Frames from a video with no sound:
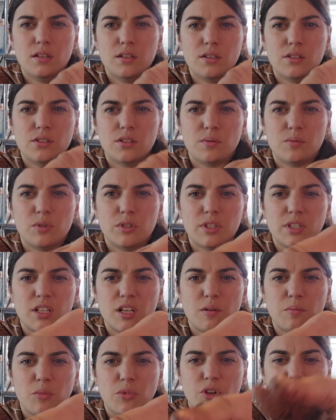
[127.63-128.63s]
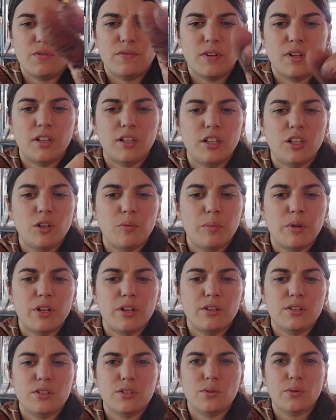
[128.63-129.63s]
So I'm just going to move a little bit
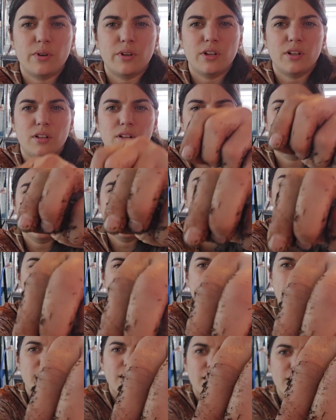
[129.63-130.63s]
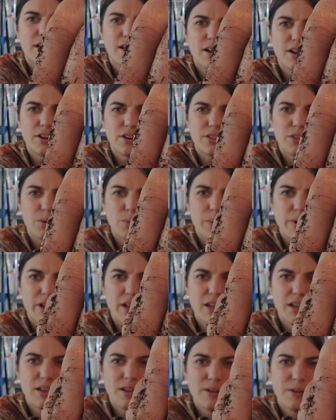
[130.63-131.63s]
of soil out of the
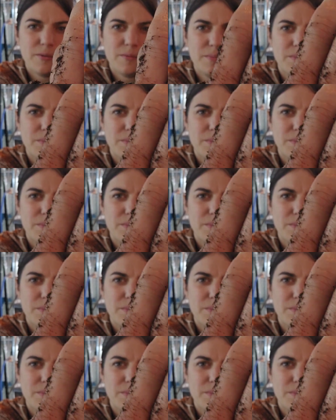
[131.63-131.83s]
way.